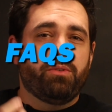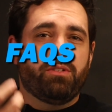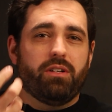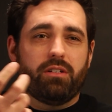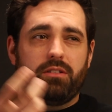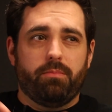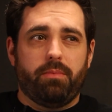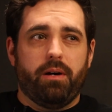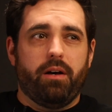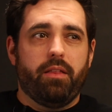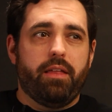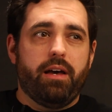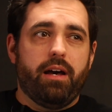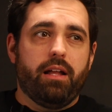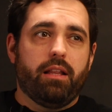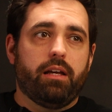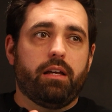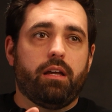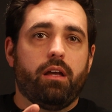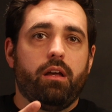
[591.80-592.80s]
we talked about
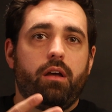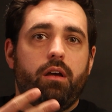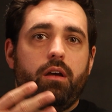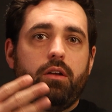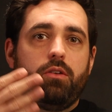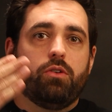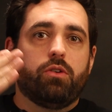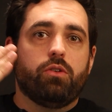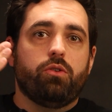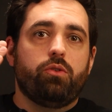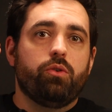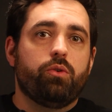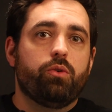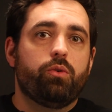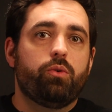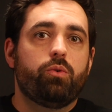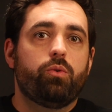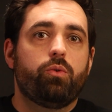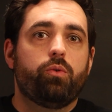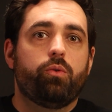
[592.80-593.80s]
that, like you could
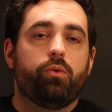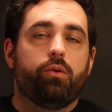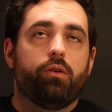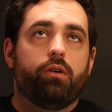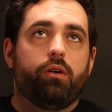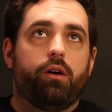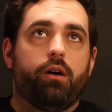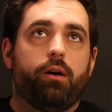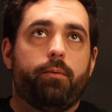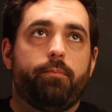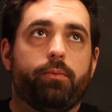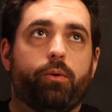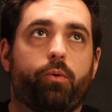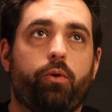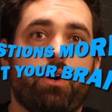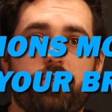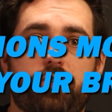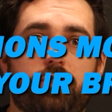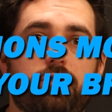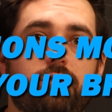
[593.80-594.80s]
do um,
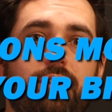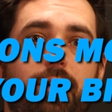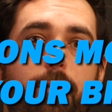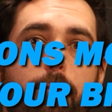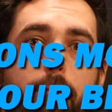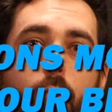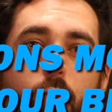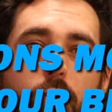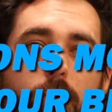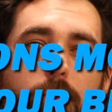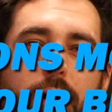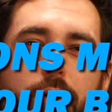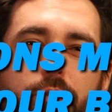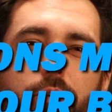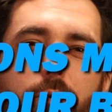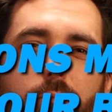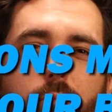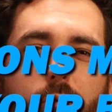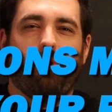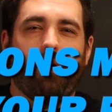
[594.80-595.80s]
questions more about
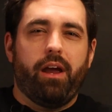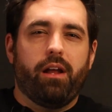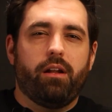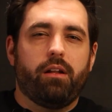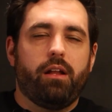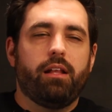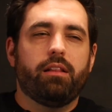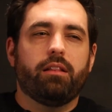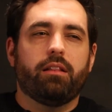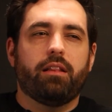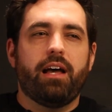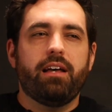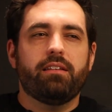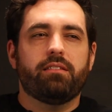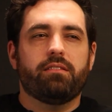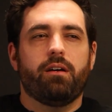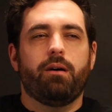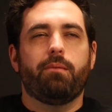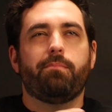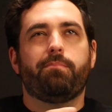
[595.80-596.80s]
your brand and
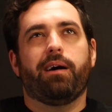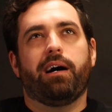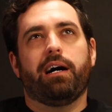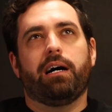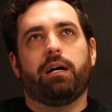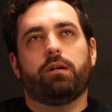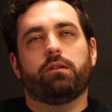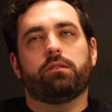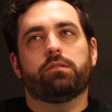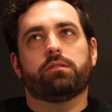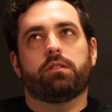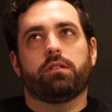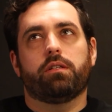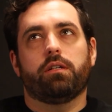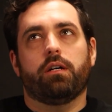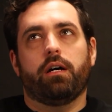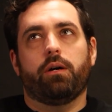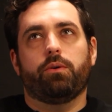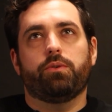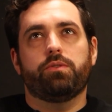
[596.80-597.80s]
less about, I